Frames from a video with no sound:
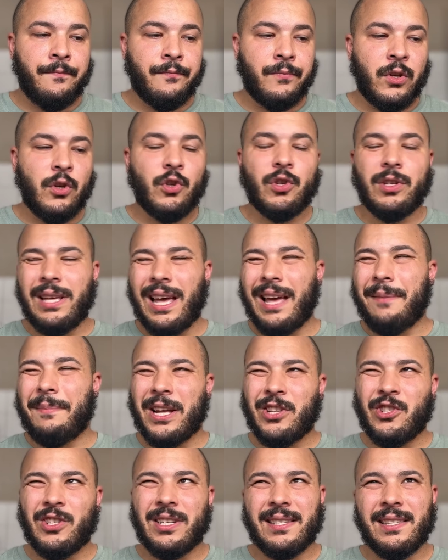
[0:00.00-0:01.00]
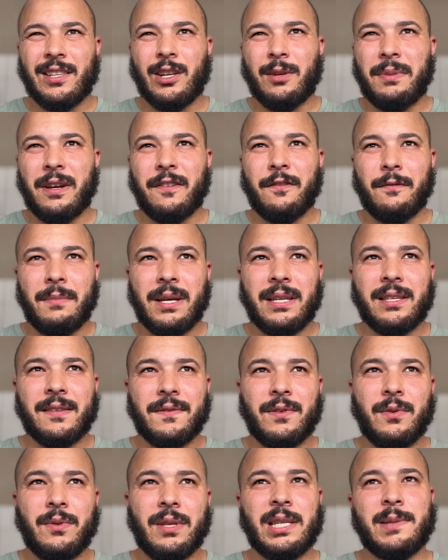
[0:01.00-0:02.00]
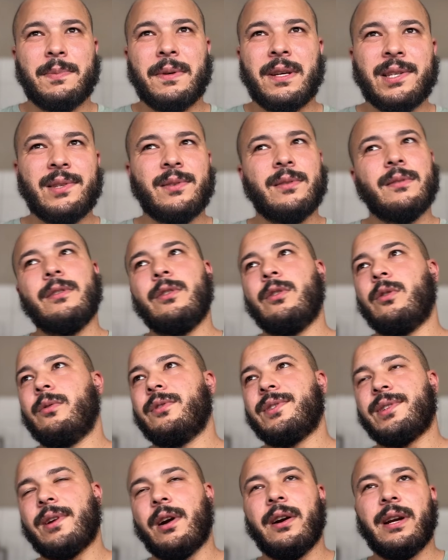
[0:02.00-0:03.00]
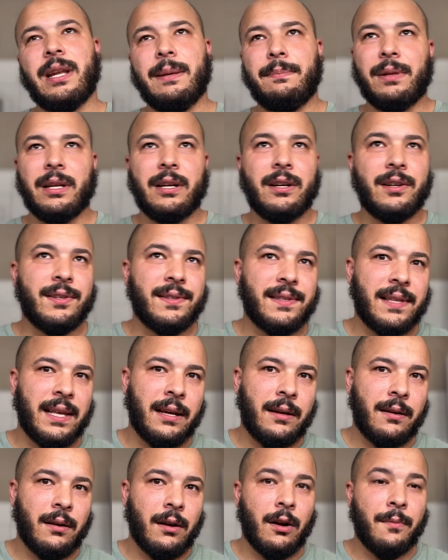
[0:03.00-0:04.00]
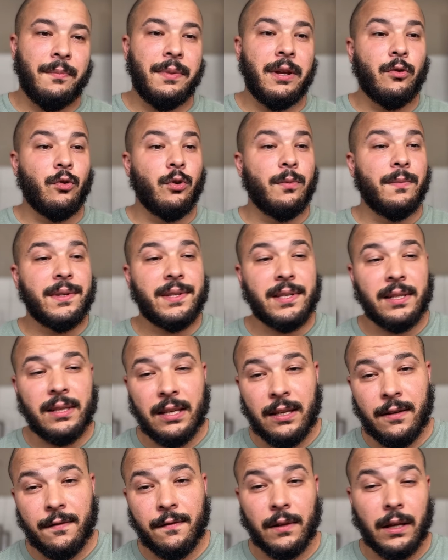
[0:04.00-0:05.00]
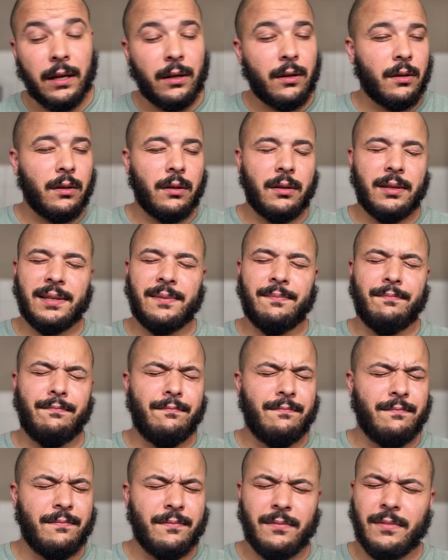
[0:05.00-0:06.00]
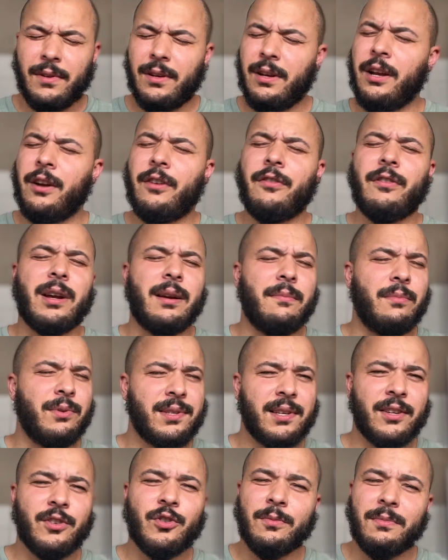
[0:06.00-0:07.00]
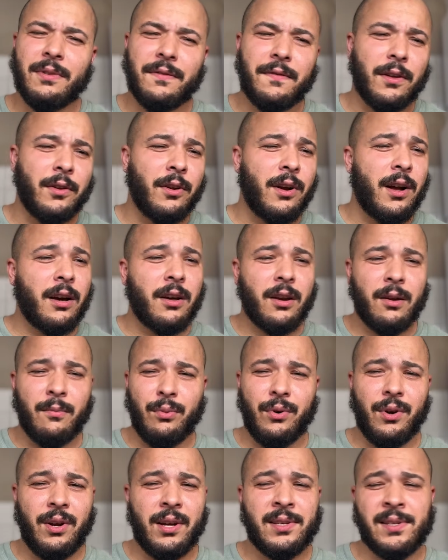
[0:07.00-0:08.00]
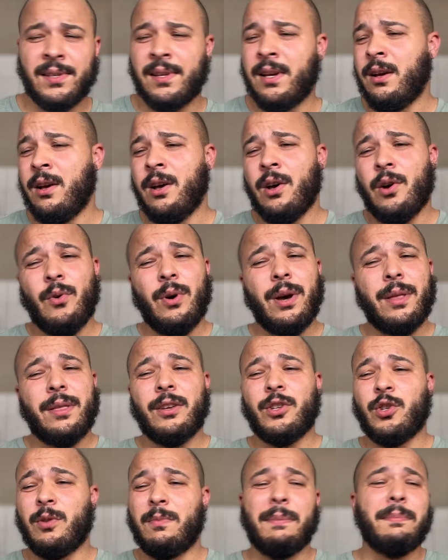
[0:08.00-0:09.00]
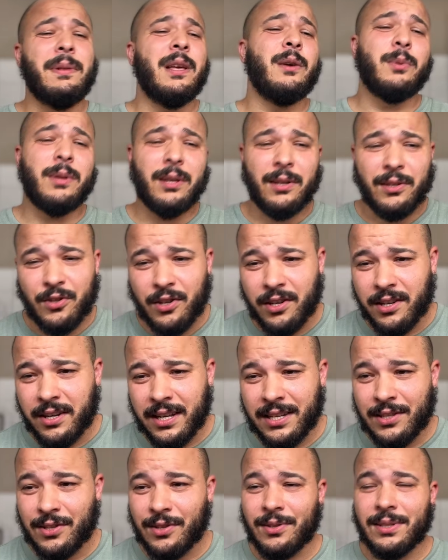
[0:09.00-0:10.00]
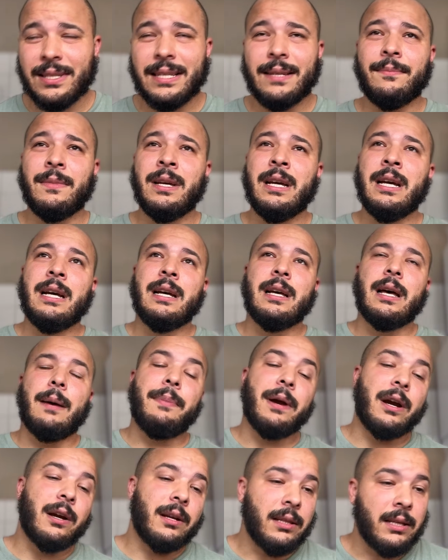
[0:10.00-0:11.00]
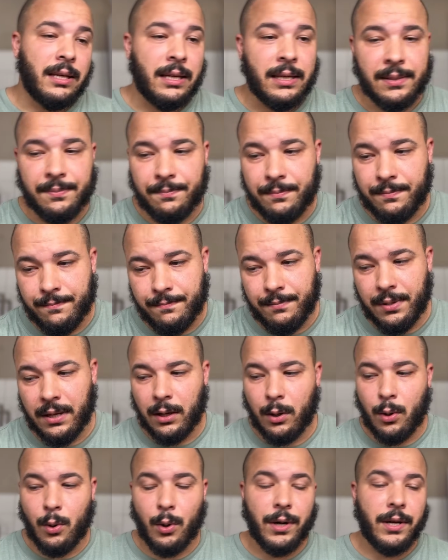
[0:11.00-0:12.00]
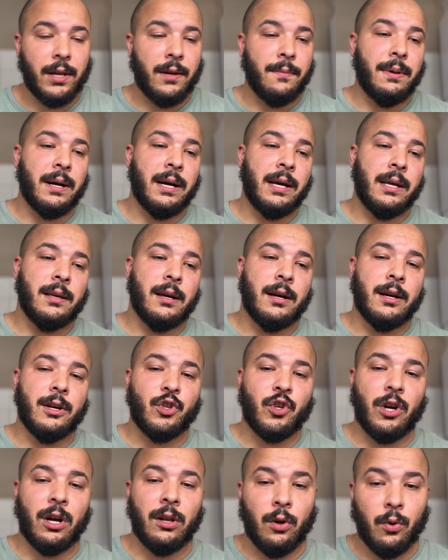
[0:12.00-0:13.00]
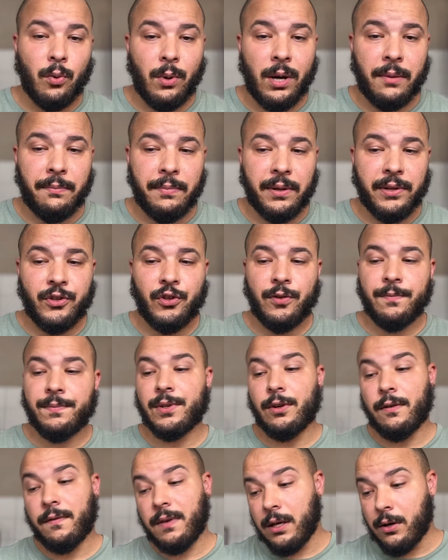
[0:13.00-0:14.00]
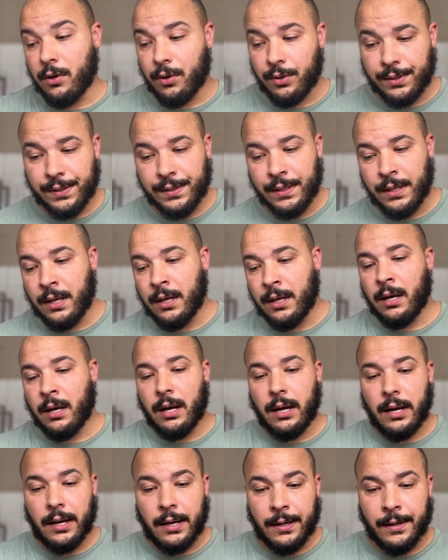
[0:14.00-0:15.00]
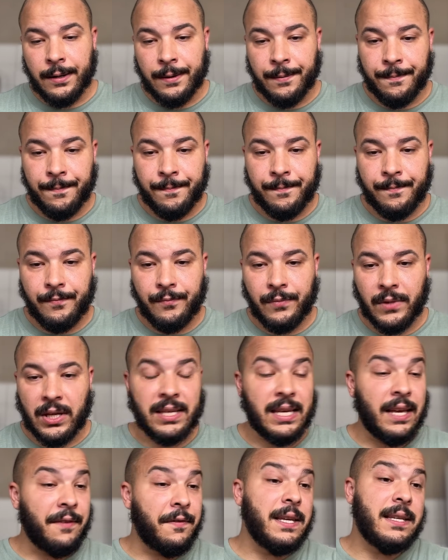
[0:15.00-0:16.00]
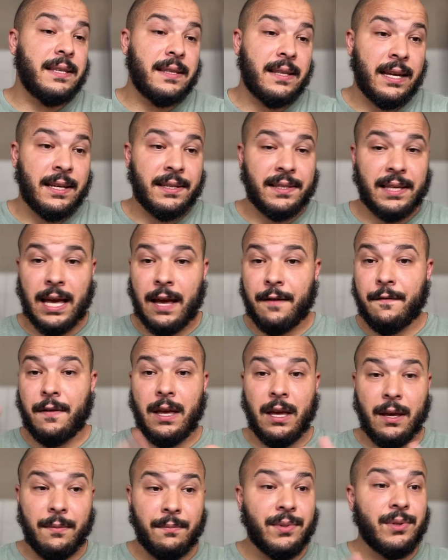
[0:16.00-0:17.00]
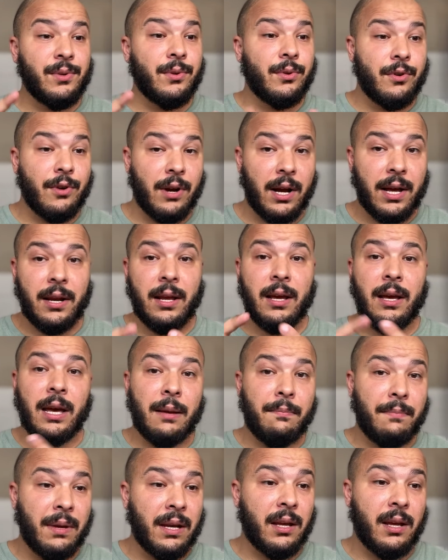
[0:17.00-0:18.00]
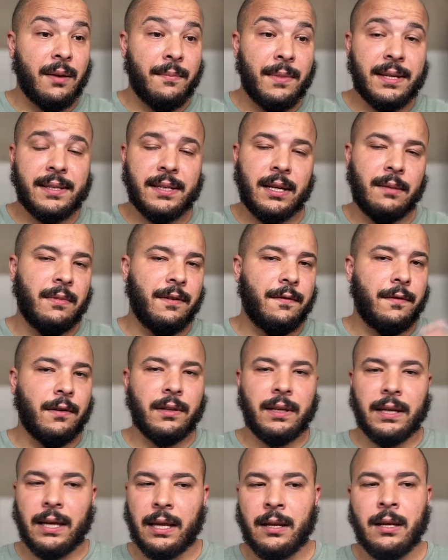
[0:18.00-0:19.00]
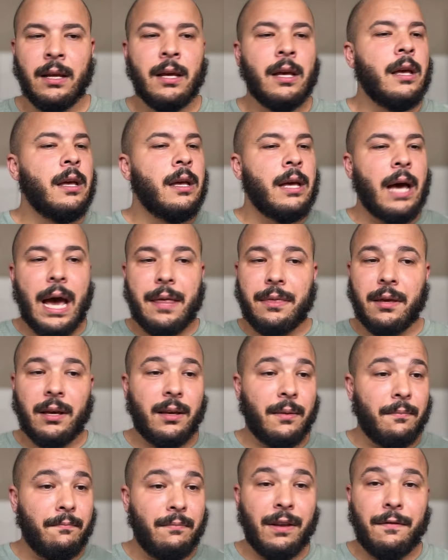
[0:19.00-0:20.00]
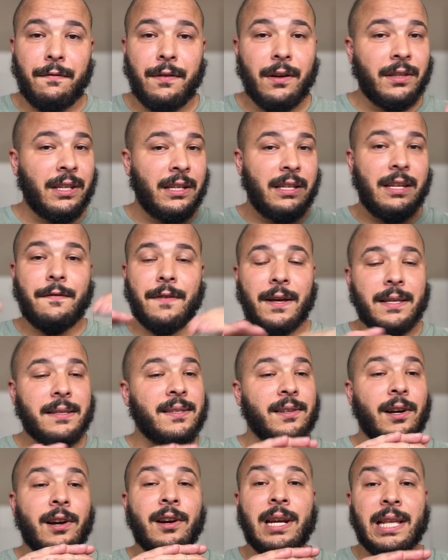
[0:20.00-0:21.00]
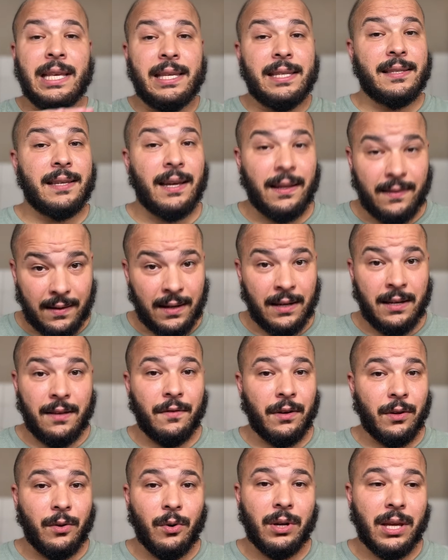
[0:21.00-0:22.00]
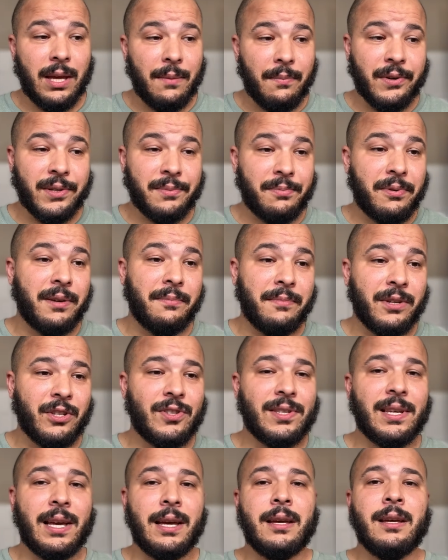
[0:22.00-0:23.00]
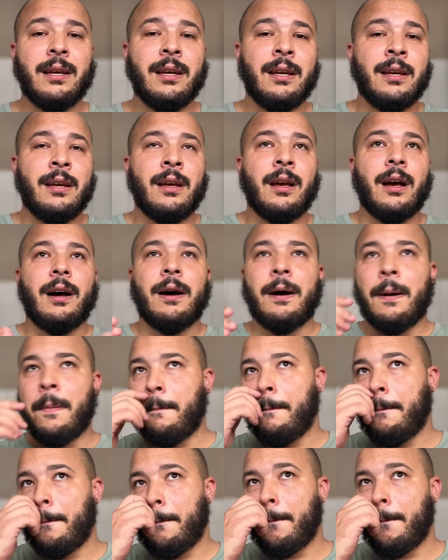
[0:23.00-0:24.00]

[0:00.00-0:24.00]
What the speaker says: Usually I imagine it's a little bit of a mix of two things, because, there's already players that are being rumored to leave, like this incredible central midfielder, Akram Bourras, who I think should be playing with the Algerian national team, apparently is being courted by Charleroi in Belgium. So if he goes, 'cause if he stays, they have him, Zugrana, and Ben Khamassa in midfield again. I think midfield and defense is already set, and even goalkeeper is pretty much set. Um,